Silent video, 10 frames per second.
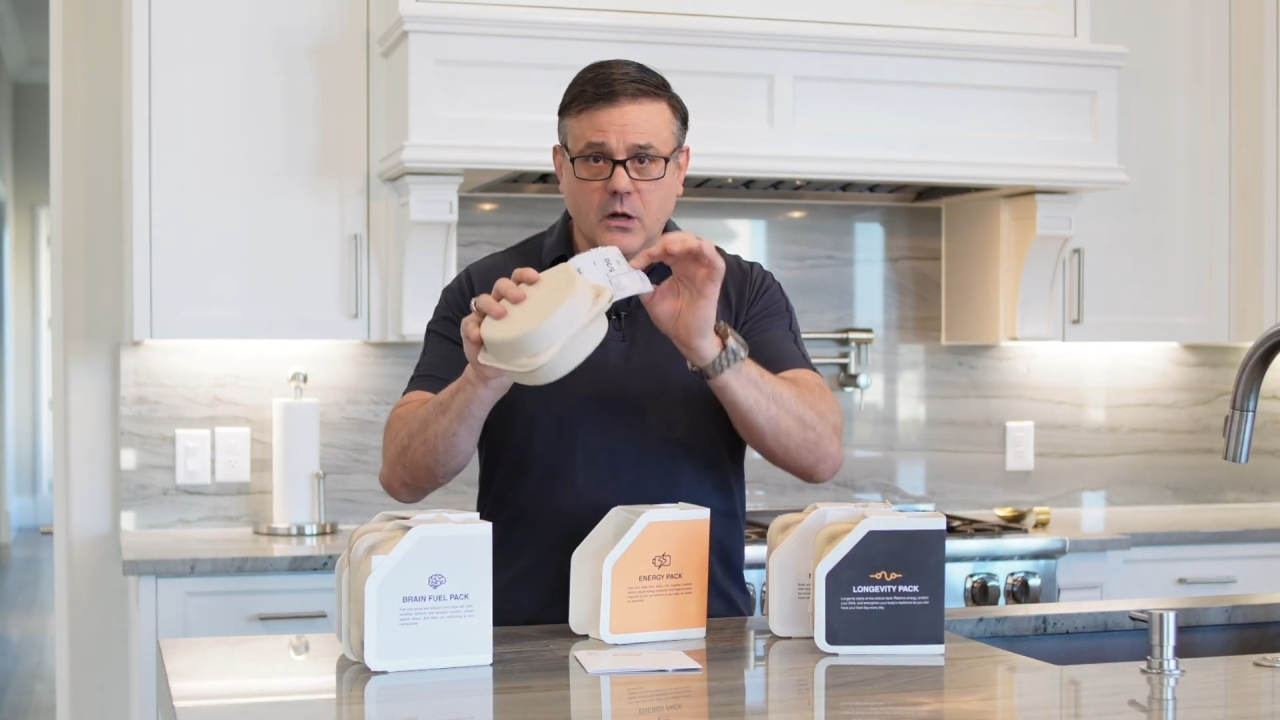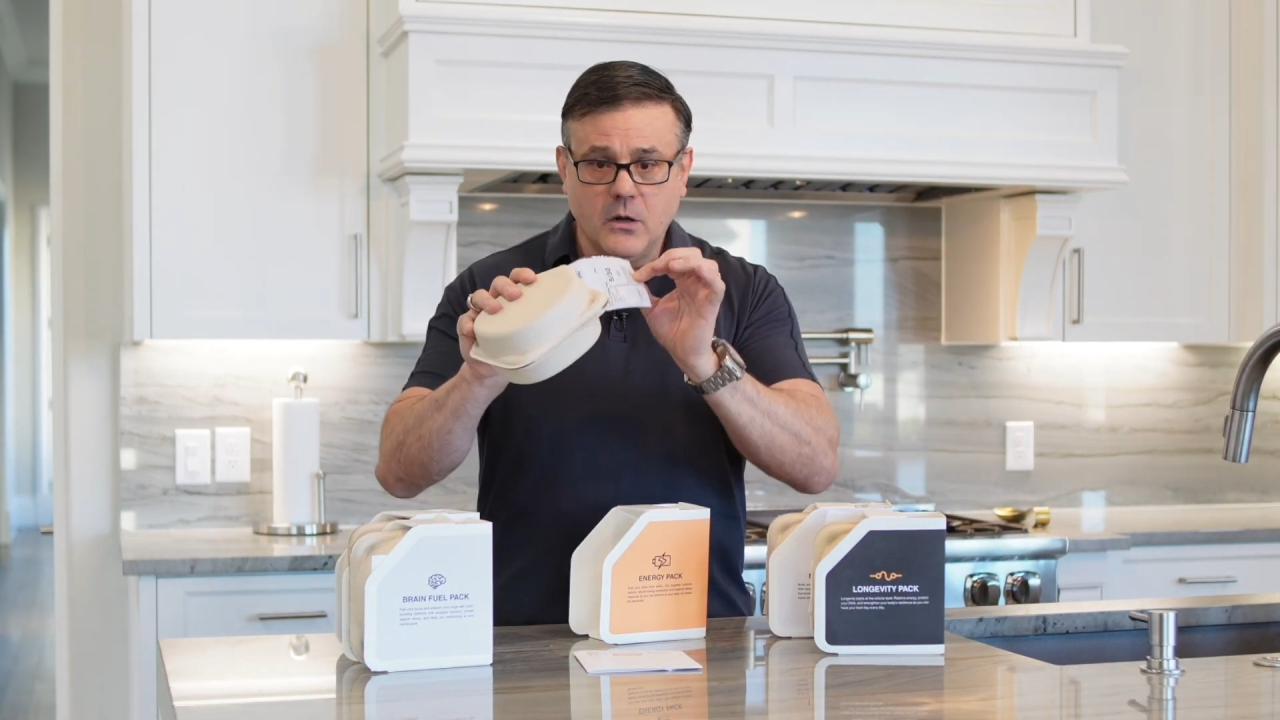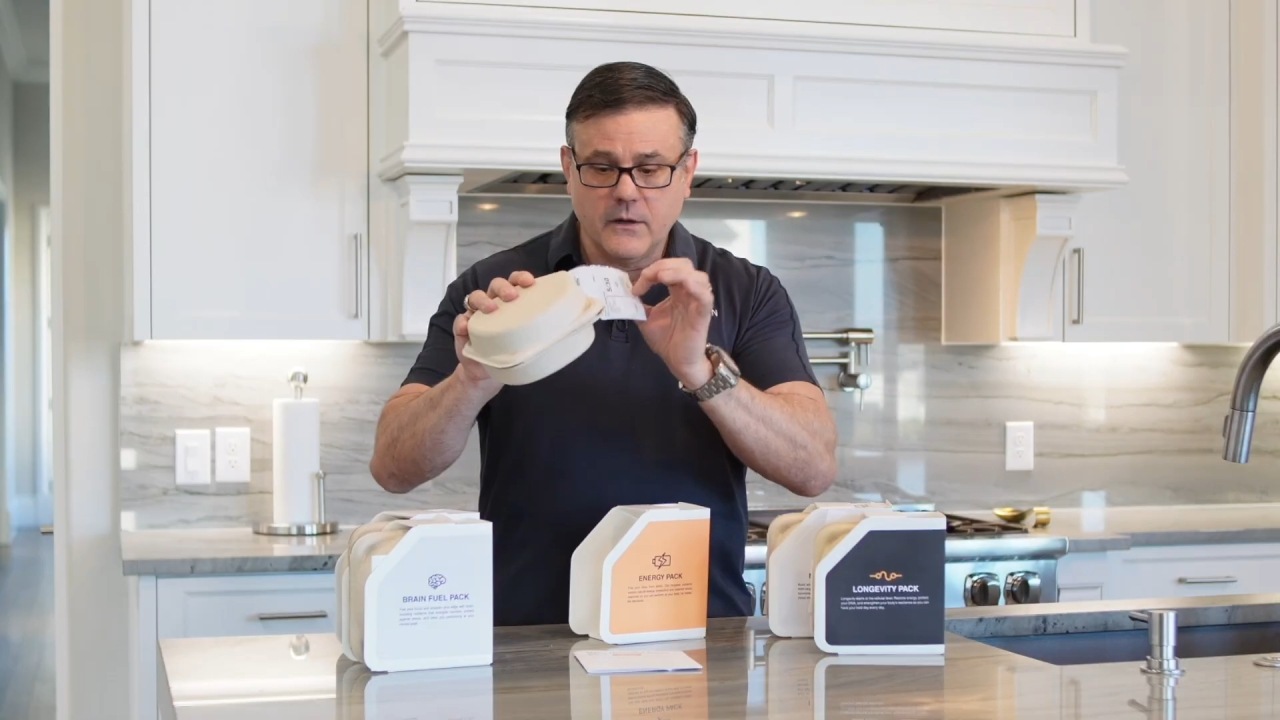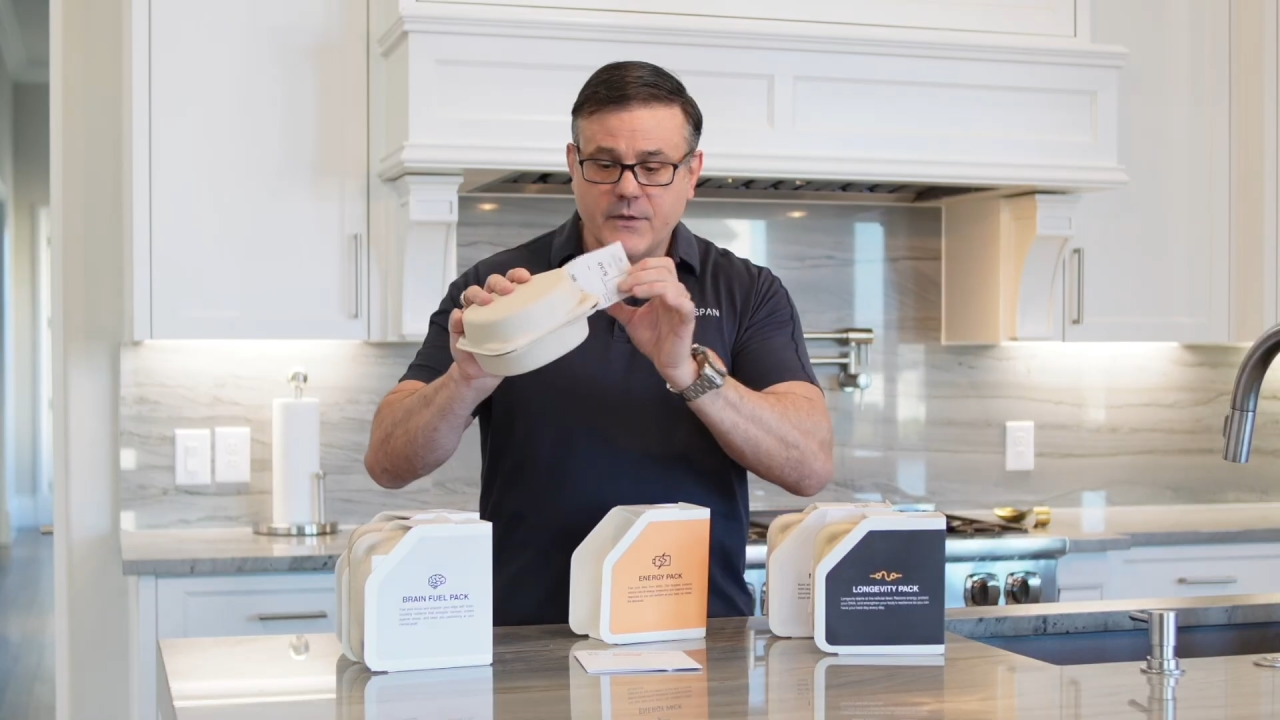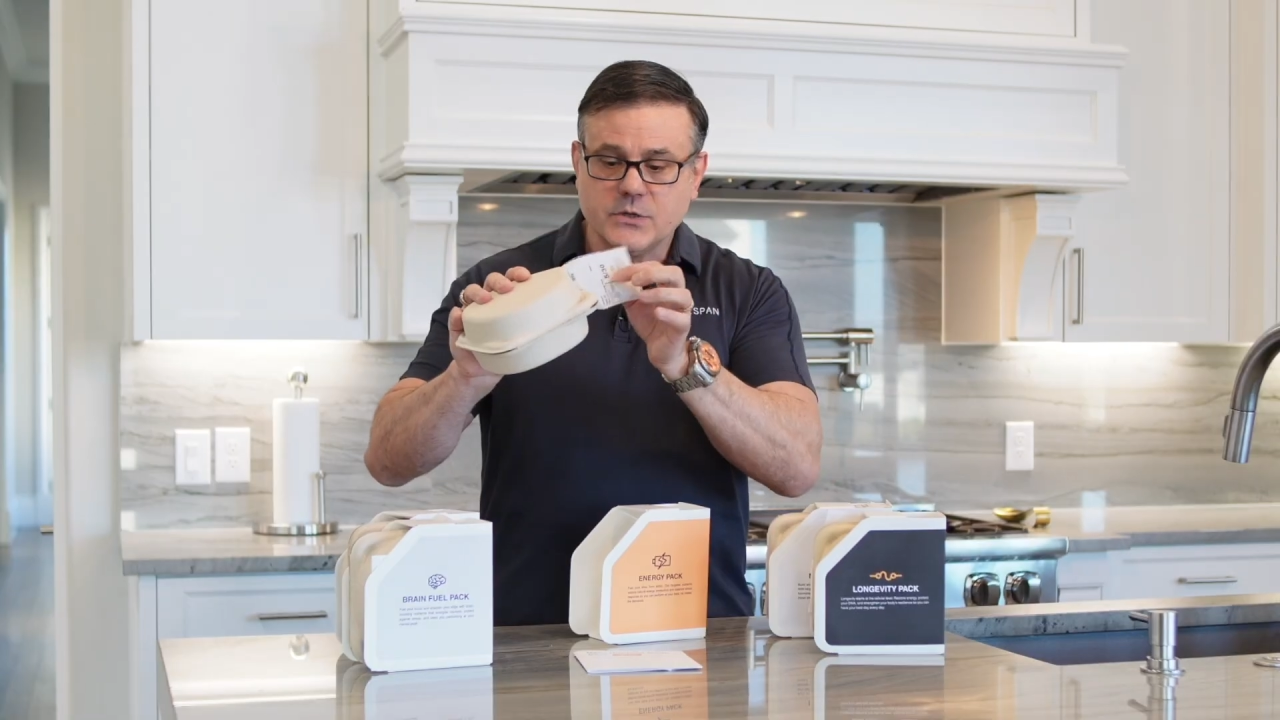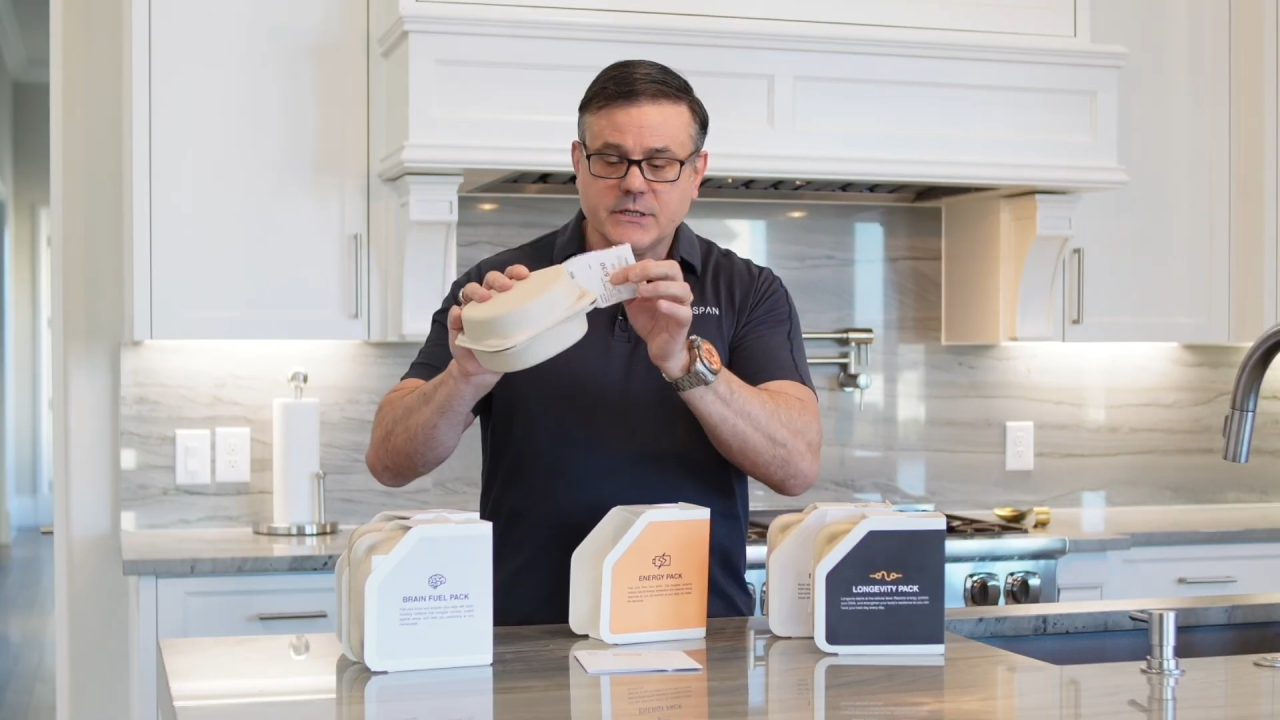all of those.